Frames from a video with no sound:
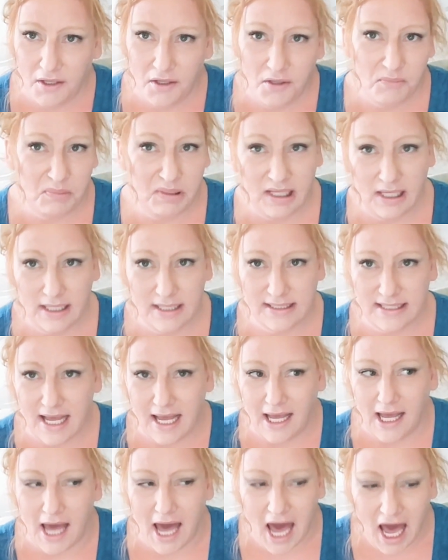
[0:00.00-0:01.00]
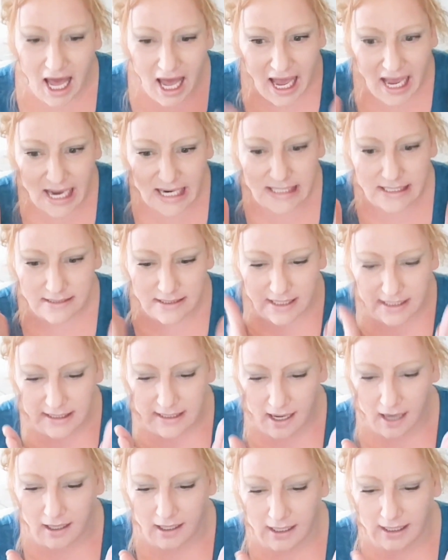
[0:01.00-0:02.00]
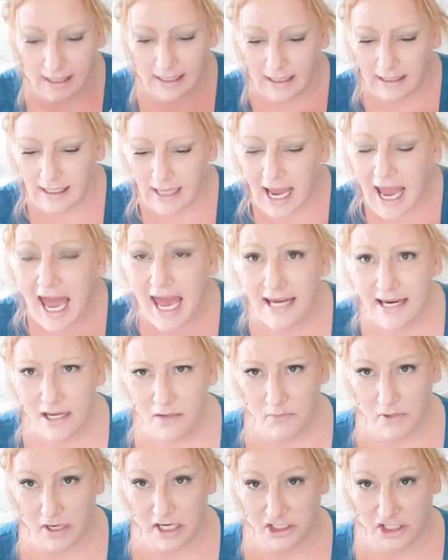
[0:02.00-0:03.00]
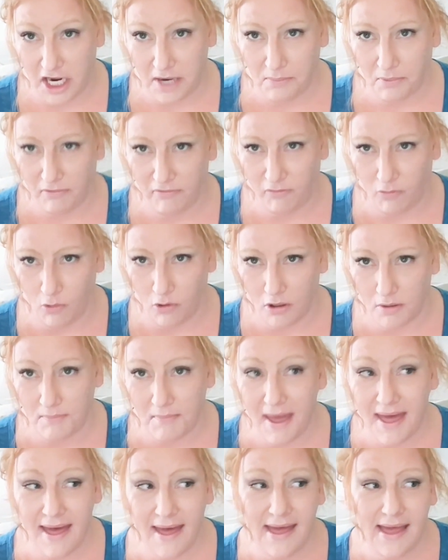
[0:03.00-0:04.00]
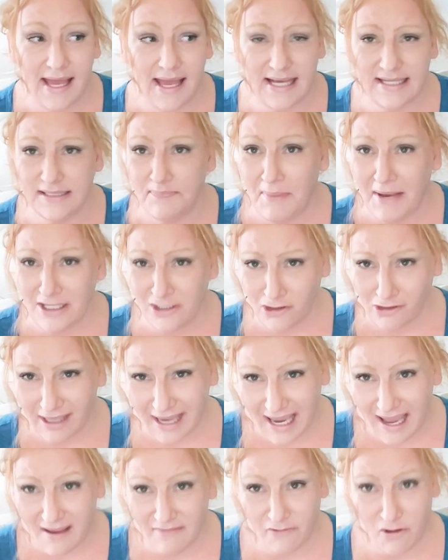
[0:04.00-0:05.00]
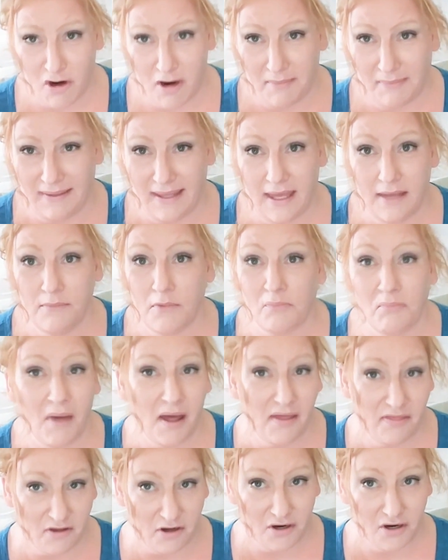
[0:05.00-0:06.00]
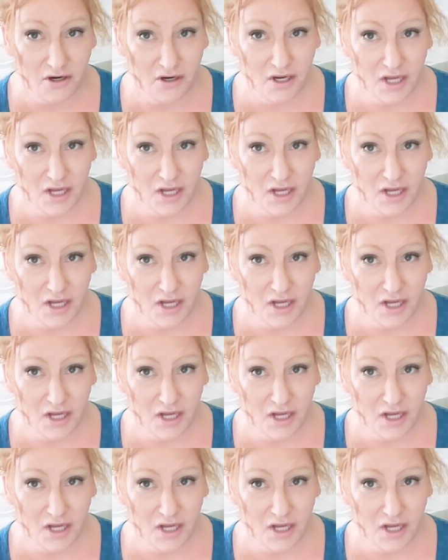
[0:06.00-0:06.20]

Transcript: Because I did not in any way, shape, or form, especially after I became a mother,